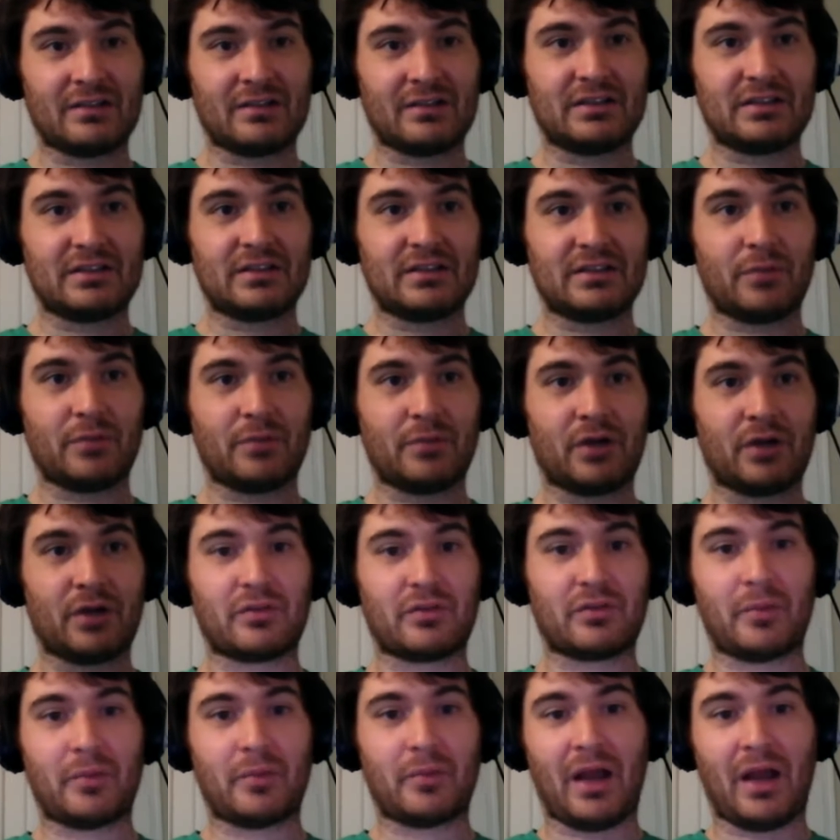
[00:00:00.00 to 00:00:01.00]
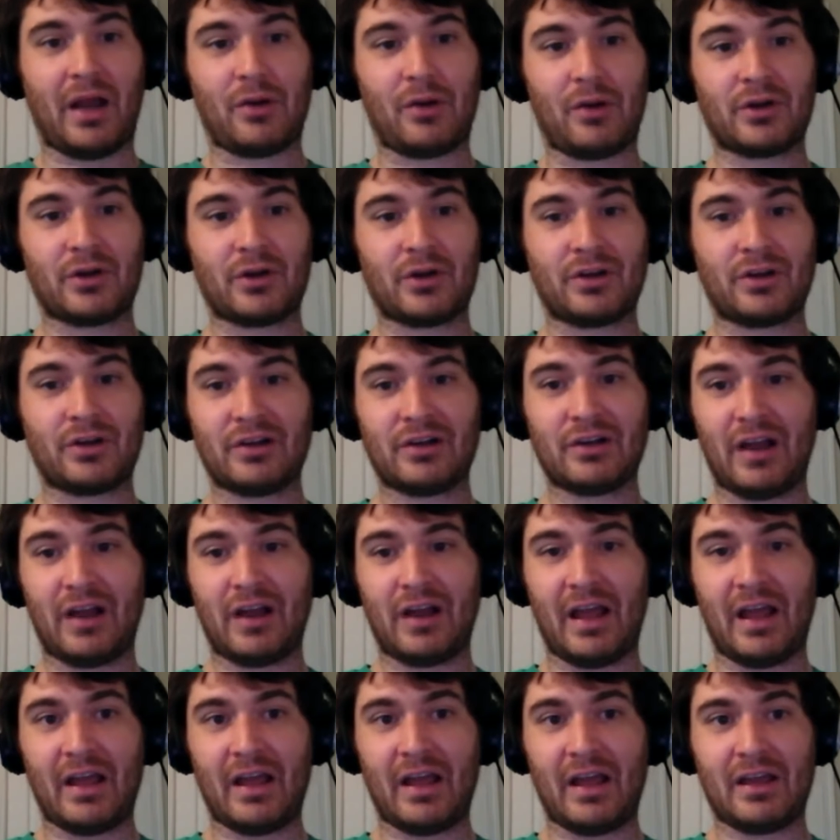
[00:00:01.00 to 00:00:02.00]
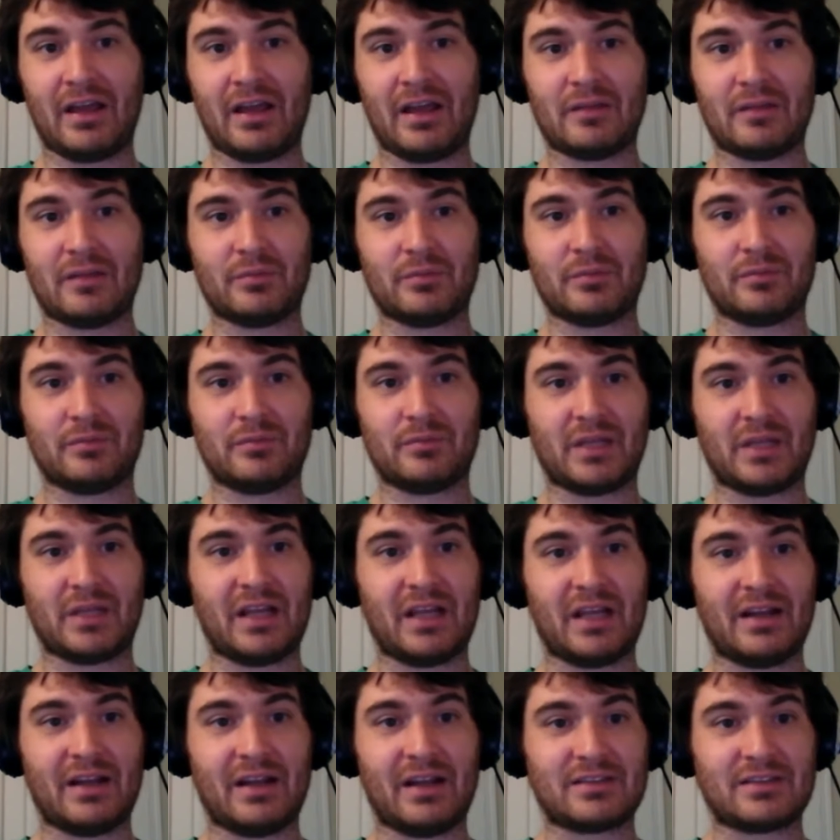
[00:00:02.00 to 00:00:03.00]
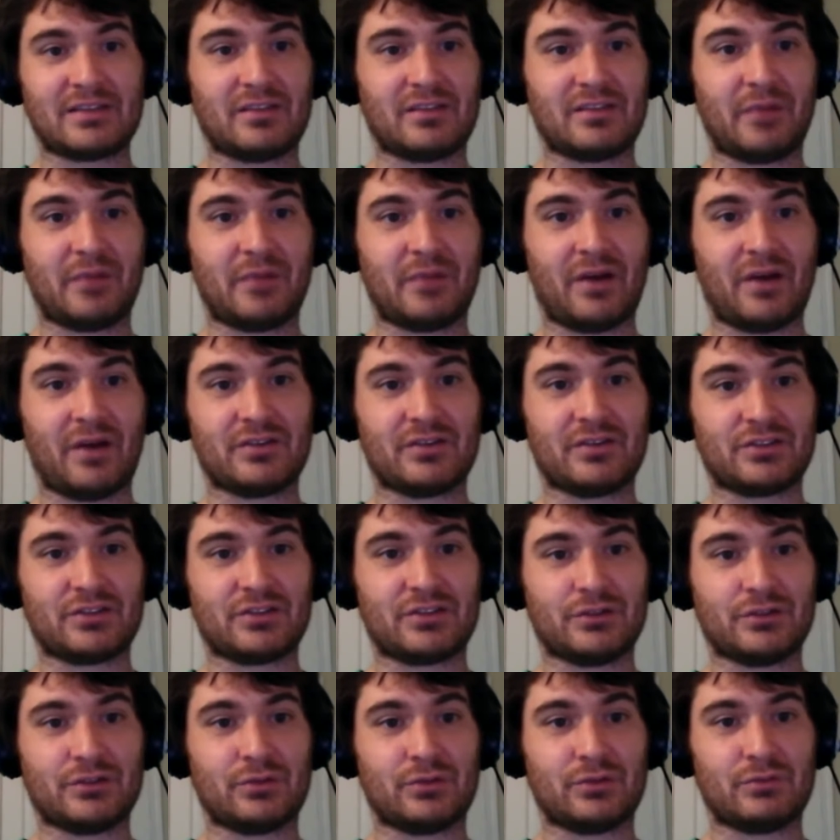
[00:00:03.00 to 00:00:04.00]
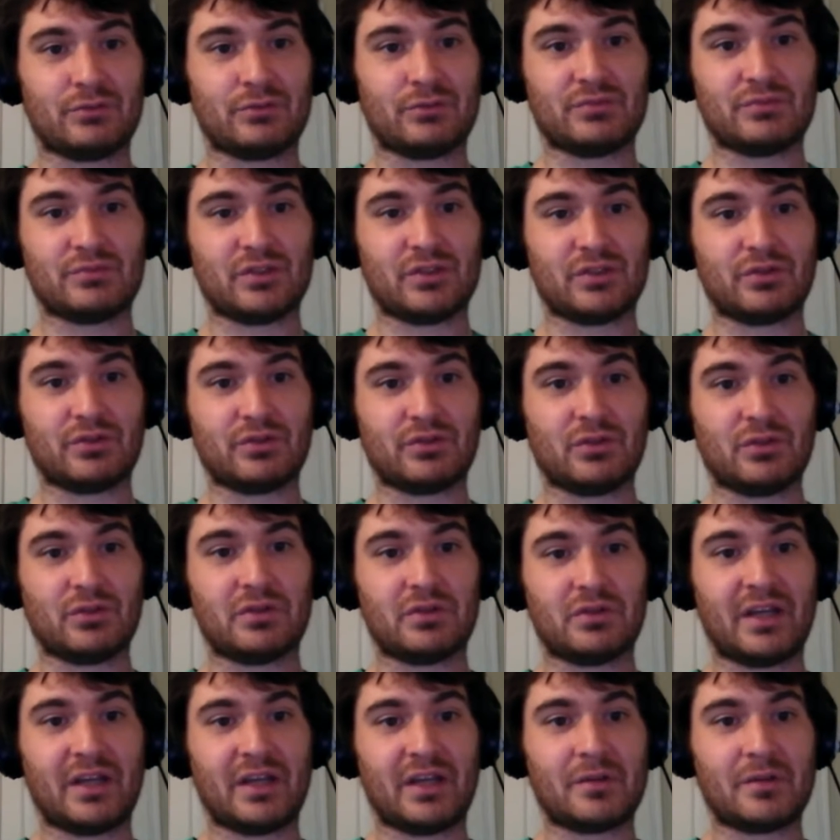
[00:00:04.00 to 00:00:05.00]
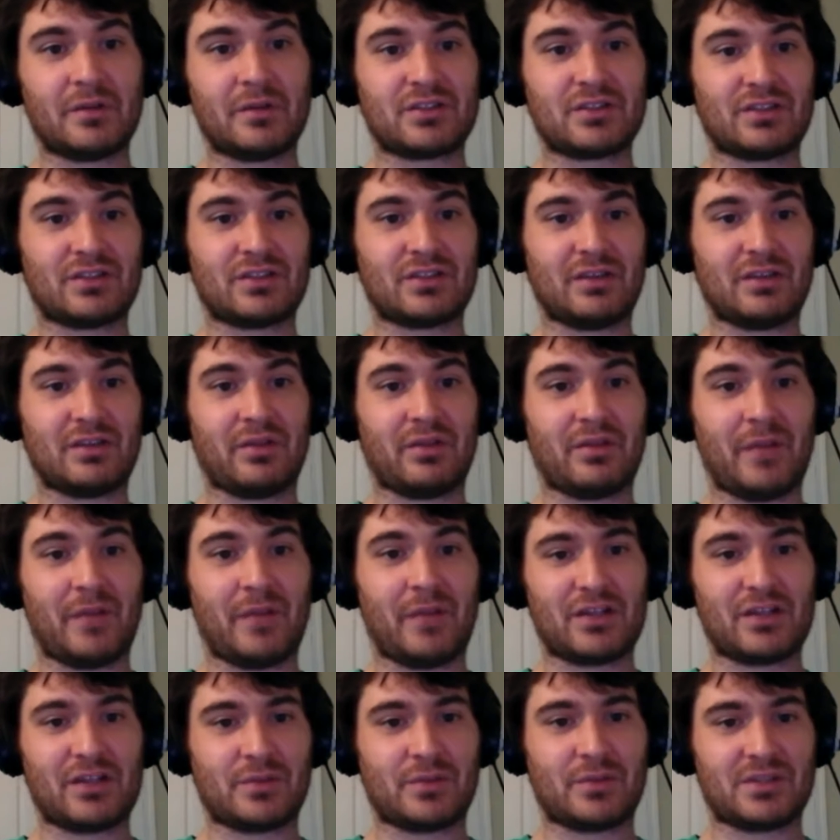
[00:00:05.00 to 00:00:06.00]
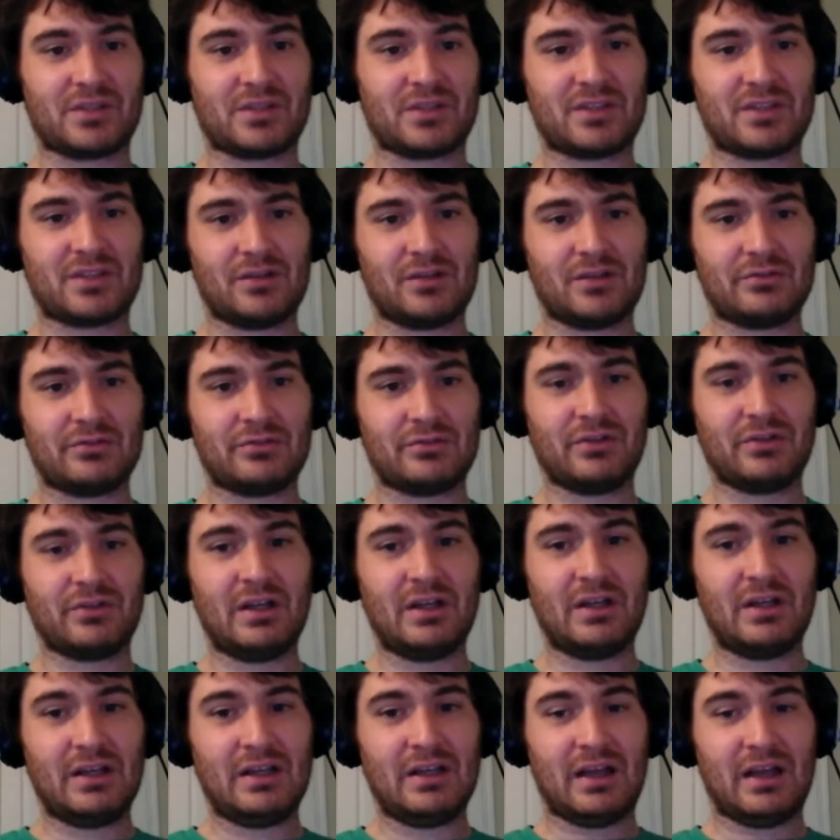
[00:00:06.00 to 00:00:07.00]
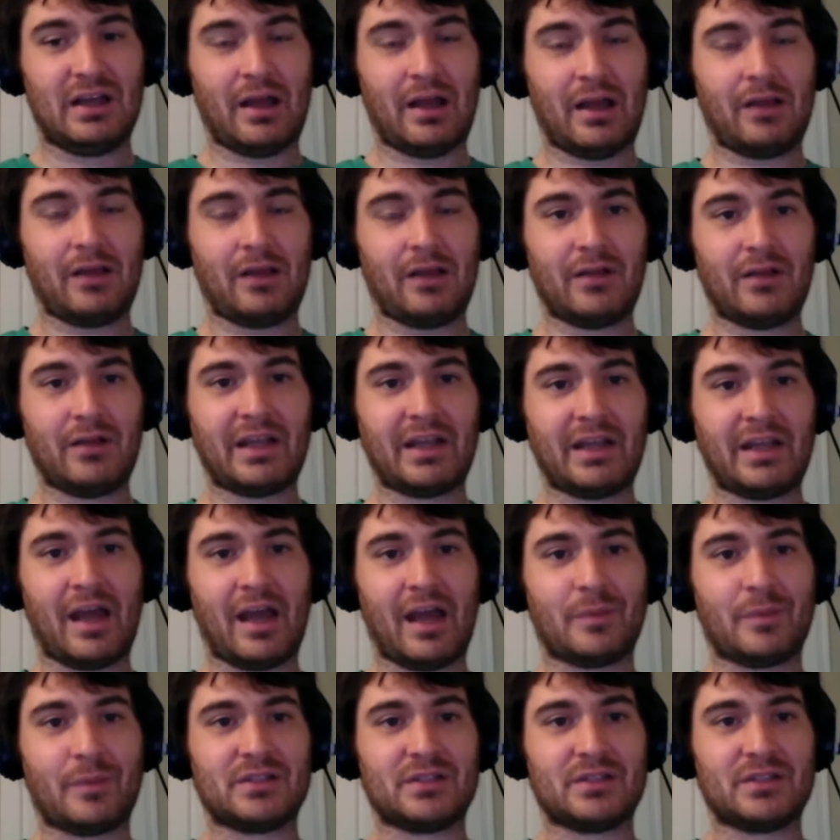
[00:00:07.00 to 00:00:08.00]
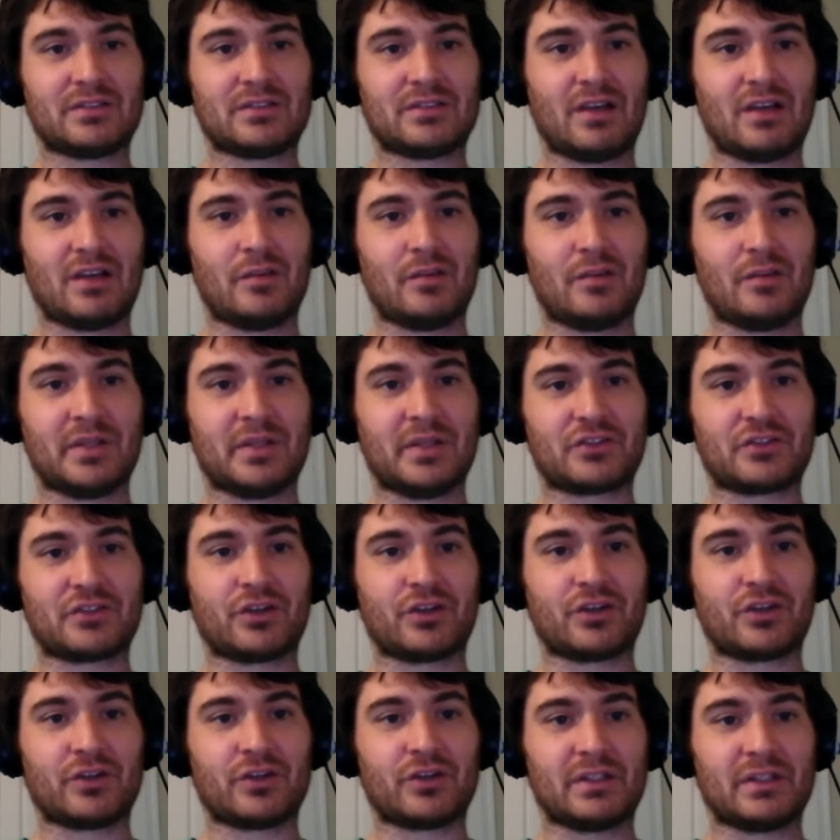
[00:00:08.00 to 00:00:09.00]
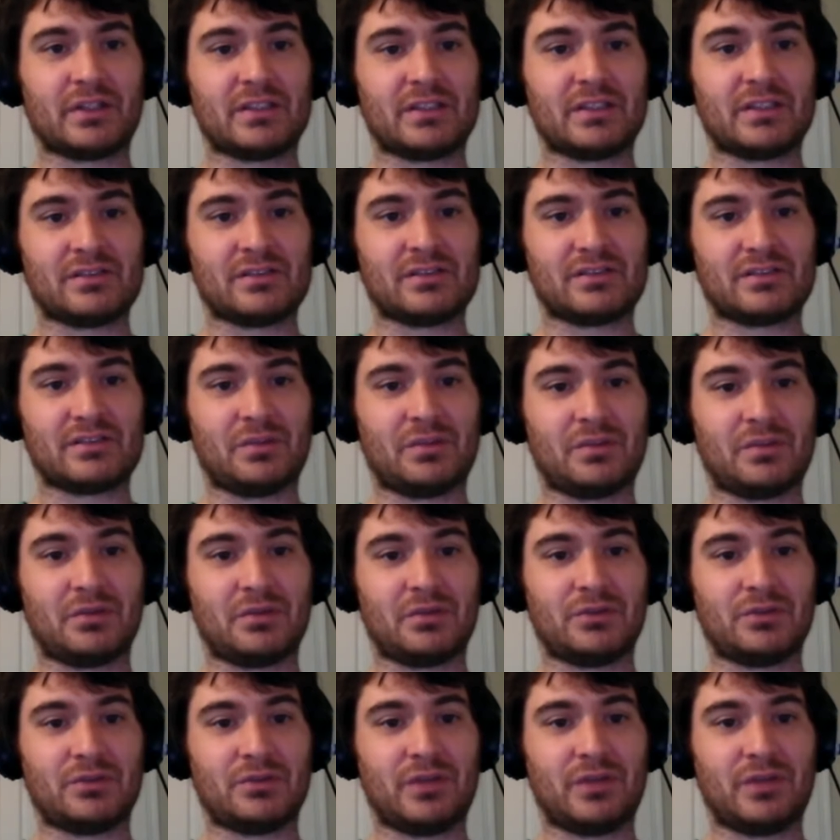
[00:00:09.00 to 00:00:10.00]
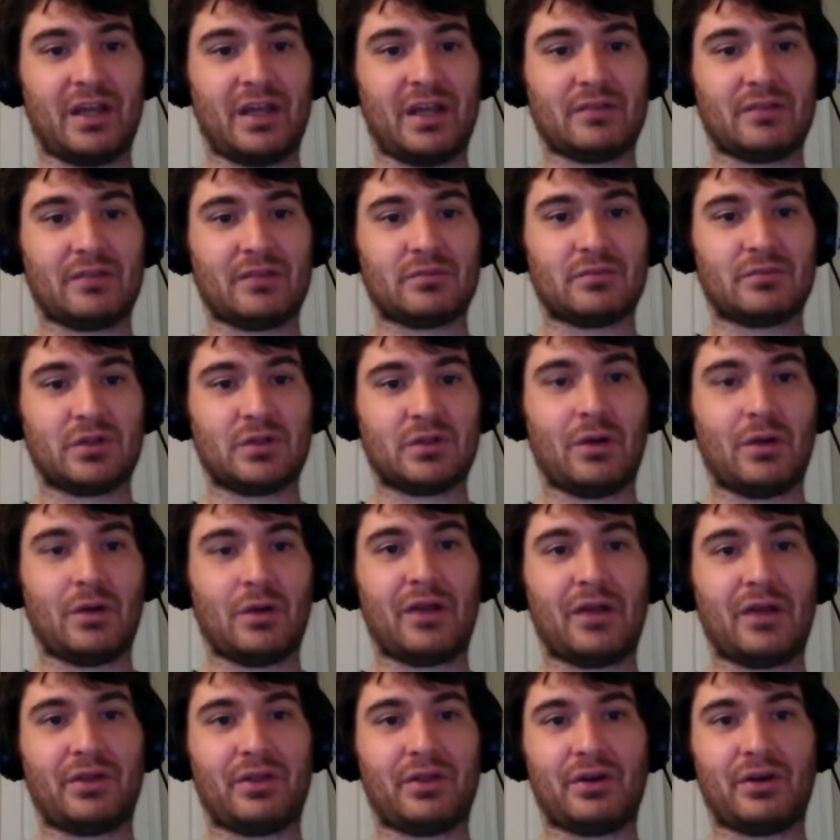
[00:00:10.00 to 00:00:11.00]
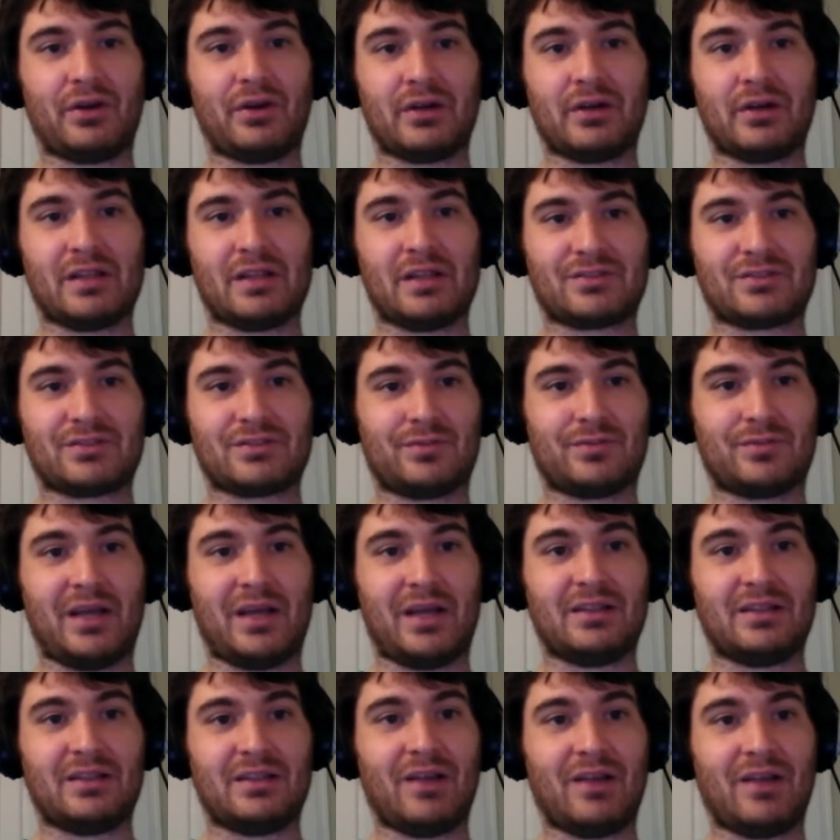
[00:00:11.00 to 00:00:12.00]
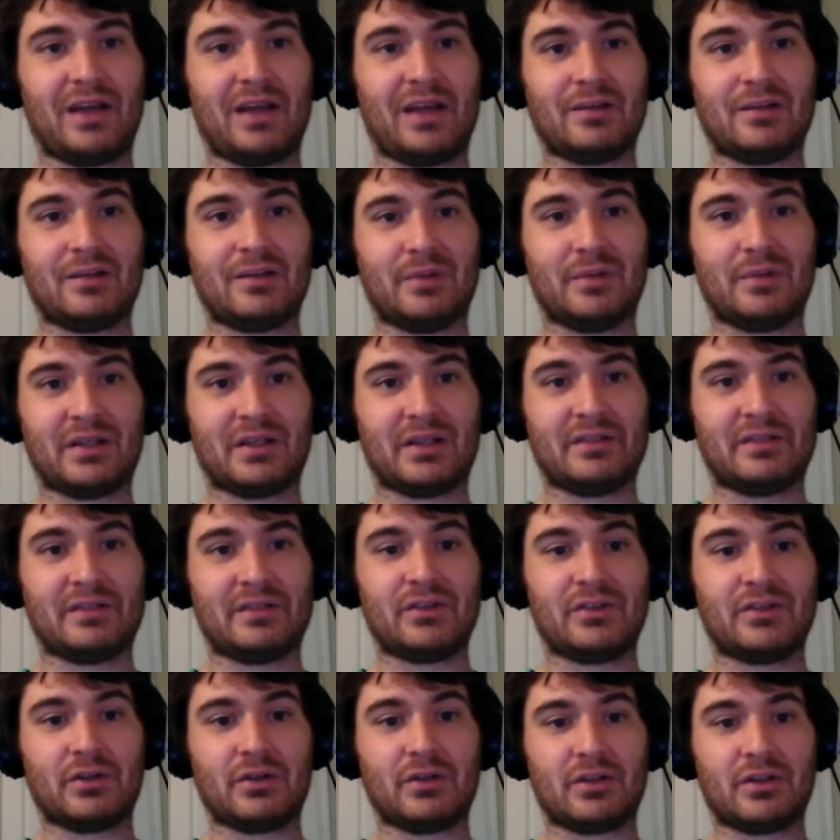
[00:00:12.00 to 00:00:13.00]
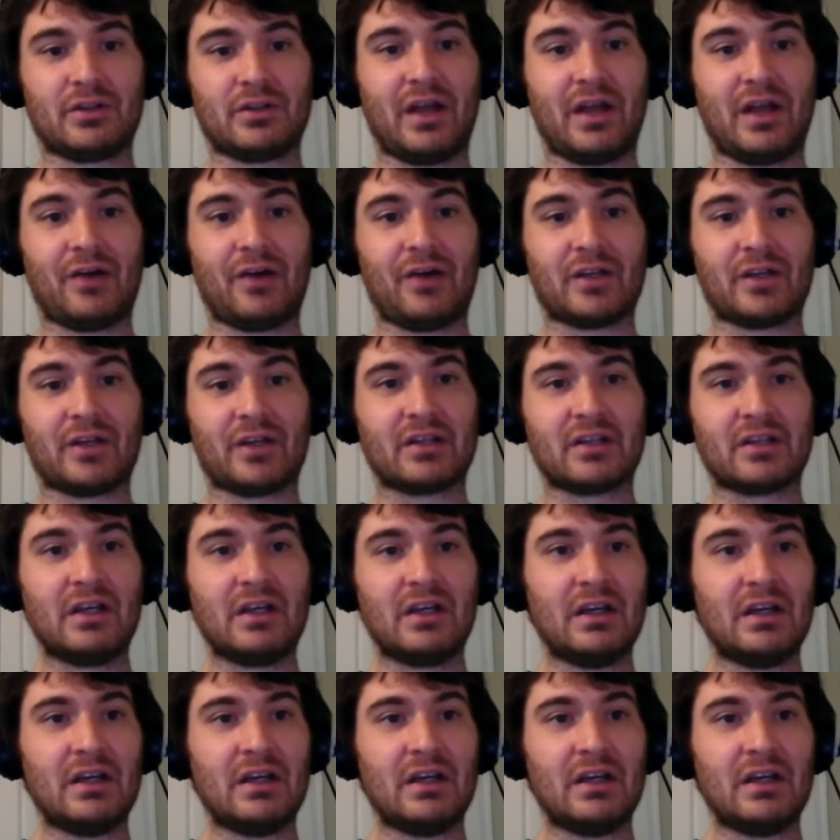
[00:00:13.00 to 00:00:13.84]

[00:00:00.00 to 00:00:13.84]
decent park for power, and McCann has enough power to do a little damage. Now, the matchup itself, I like Happ. He's a solid pitcher. He's someone who can go out there against any lineup and give you a good outing.